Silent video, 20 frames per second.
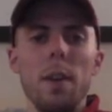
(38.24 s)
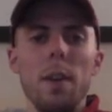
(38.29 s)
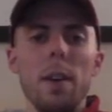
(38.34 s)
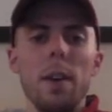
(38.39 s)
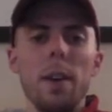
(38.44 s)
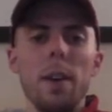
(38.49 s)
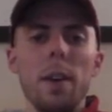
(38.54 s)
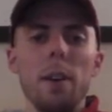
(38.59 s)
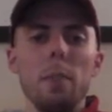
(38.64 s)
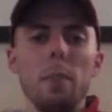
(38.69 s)

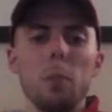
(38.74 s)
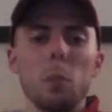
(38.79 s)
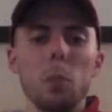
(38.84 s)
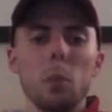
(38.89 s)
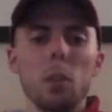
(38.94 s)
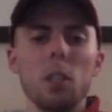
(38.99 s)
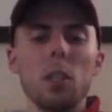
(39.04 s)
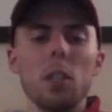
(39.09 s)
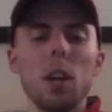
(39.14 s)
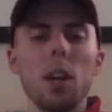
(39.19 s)
So
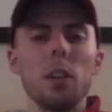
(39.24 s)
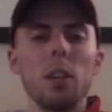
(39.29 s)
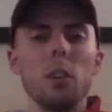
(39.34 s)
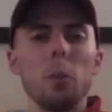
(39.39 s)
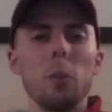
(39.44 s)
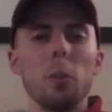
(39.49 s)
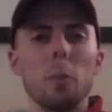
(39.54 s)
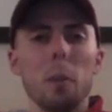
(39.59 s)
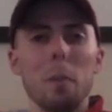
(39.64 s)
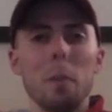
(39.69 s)
we're going to talk a
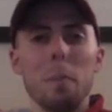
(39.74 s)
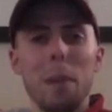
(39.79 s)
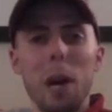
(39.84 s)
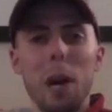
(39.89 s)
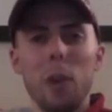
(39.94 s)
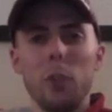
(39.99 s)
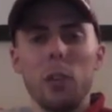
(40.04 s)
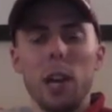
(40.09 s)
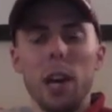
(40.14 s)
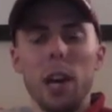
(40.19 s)
little bit
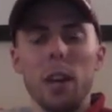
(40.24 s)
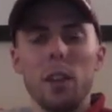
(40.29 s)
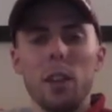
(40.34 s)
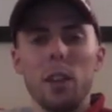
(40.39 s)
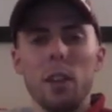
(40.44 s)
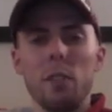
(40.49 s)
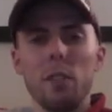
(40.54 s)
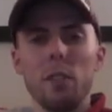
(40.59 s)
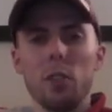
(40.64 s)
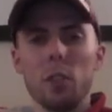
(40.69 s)
about that.
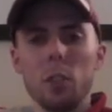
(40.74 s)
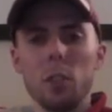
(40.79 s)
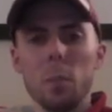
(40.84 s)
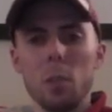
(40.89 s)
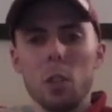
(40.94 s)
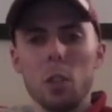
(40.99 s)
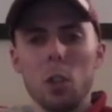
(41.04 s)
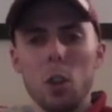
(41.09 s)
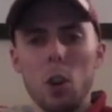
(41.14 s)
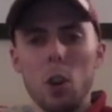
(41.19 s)
Now first I'm
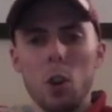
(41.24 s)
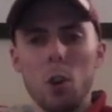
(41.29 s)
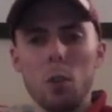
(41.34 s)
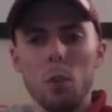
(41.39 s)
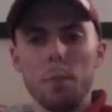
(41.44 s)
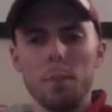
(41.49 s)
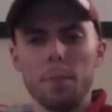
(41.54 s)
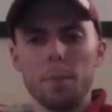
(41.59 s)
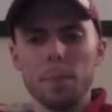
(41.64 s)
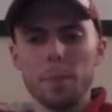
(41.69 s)
going to
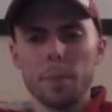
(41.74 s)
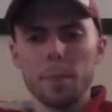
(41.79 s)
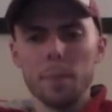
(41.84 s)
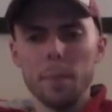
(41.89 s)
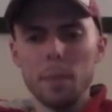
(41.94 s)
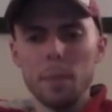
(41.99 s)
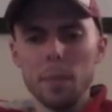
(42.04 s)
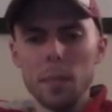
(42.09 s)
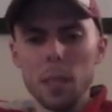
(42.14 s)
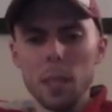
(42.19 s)
go
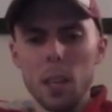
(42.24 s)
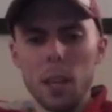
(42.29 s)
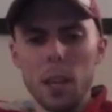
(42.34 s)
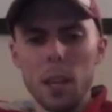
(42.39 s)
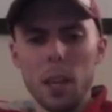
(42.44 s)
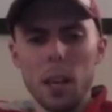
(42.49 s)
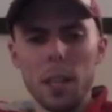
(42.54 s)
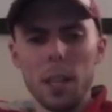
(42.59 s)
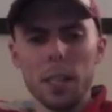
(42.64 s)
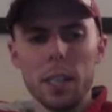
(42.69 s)

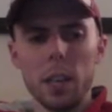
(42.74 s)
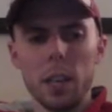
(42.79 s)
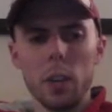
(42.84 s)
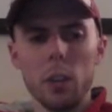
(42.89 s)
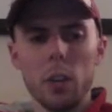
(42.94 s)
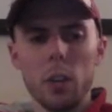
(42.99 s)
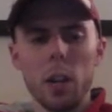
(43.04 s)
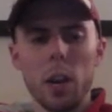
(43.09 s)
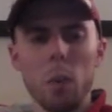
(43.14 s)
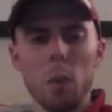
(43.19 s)
and tell
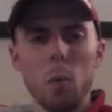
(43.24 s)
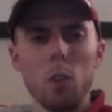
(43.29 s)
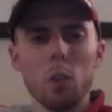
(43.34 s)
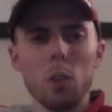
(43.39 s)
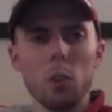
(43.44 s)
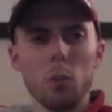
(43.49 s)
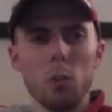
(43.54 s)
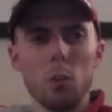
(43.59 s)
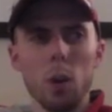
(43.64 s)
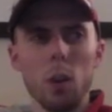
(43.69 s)
you that I
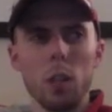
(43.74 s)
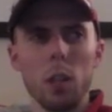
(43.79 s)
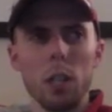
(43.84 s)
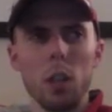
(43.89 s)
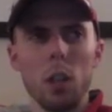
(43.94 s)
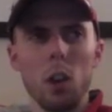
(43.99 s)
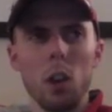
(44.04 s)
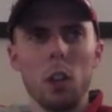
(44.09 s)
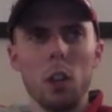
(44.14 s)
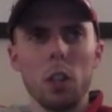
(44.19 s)
once wrote an
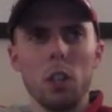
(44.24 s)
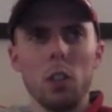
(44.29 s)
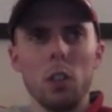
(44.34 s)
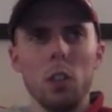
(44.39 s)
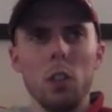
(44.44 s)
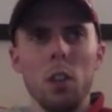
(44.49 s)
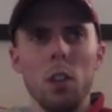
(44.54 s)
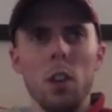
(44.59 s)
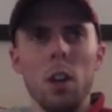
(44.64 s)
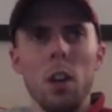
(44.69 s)

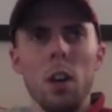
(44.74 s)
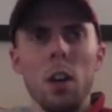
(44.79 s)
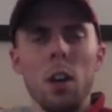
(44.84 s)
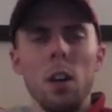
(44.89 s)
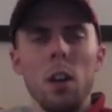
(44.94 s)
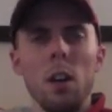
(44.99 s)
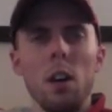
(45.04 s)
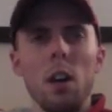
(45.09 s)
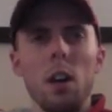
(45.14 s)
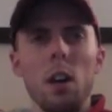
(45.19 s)
article
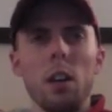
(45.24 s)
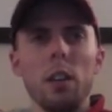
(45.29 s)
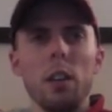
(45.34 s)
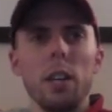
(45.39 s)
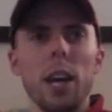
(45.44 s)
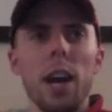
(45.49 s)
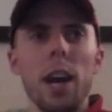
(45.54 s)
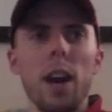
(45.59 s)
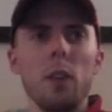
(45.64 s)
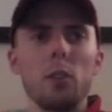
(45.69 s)
on
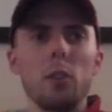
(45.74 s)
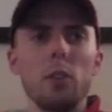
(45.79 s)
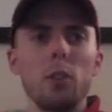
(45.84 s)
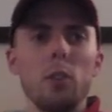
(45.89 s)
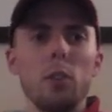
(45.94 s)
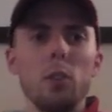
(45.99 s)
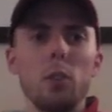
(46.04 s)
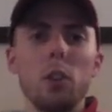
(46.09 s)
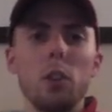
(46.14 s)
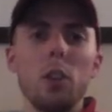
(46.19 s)
how
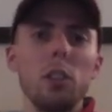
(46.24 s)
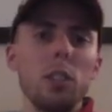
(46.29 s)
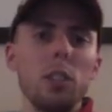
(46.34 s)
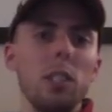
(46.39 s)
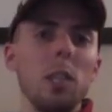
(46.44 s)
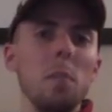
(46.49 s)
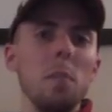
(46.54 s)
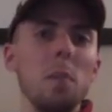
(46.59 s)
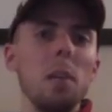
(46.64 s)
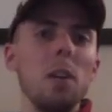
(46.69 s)
to, it's called
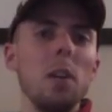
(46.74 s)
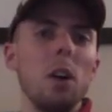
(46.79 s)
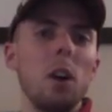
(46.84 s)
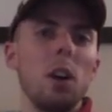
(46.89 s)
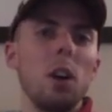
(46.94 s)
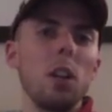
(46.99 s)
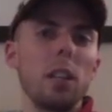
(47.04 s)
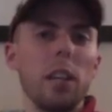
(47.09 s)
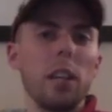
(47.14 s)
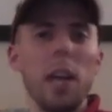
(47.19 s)

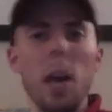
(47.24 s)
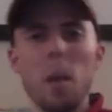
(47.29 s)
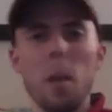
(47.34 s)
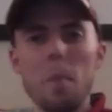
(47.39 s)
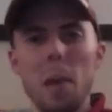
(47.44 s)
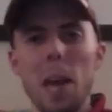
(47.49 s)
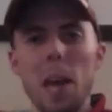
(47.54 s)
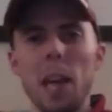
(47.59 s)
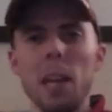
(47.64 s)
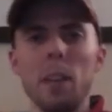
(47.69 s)
CPR,
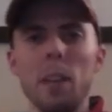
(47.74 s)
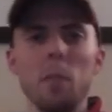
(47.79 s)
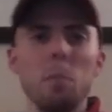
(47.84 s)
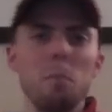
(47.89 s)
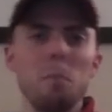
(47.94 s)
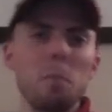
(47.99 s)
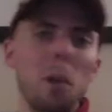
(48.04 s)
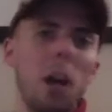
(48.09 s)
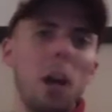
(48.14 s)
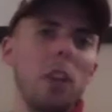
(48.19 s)
Campaign
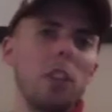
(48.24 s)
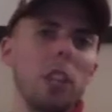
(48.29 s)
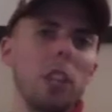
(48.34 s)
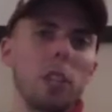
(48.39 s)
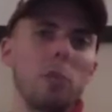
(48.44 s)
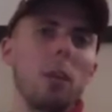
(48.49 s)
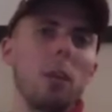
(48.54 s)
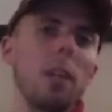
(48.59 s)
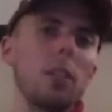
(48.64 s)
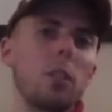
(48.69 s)

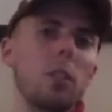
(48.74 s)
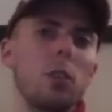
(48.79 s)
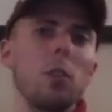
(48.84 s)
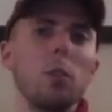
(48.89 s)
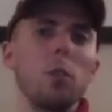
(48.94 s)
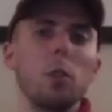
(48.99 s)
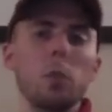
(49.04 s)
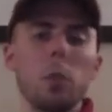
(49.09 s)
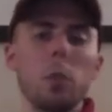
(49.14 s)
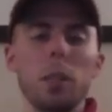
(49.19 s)
Project
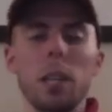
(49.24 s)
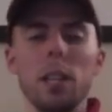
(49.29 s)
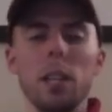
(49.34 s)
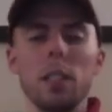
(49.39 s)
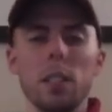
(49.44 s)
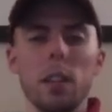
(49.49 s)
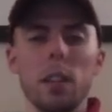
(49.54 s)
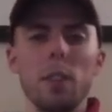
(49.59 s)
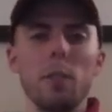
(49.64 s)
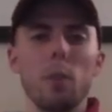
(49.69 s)
Rescue is what that
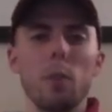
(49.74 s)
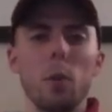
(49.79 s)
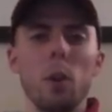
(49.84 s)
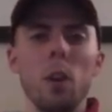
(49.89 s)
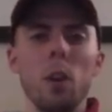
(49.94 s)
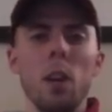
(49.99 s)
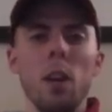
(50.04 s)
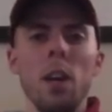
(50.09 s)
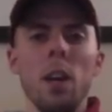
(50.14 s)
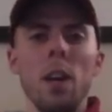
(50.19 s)
stands for.
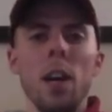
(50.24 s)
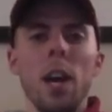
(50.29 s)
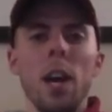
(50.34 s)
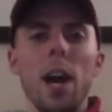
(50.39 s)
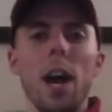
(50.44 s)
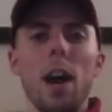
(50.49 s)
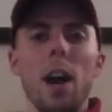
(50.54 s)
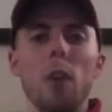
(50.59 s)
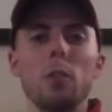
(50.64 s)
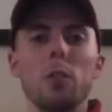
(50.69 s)

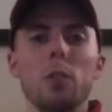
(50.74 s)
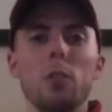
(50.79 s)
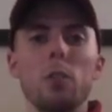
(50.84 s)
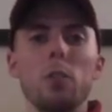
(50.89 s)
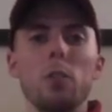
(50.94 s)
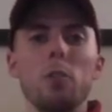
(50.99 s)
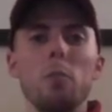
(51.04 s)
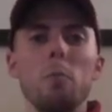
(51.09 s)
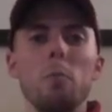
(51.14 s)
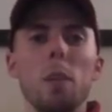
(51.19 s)
How
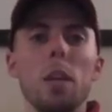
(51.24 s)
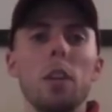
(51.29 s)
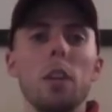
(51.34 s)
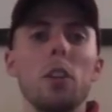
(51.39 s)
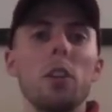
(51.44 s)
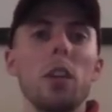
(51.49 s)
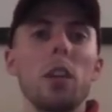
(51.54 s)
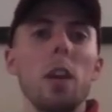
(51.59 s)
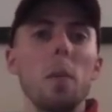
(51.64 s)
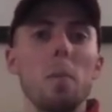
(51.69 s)
to make
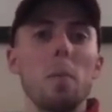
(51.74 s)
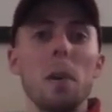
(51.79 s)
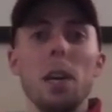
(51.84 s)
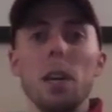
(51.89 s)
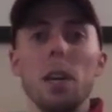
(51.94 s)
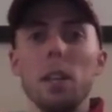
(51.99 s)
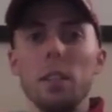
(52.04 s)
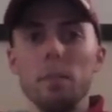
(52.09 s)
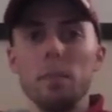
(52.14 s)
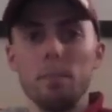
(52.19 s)
your
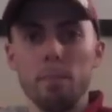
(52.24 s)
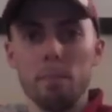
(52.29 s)
campaign,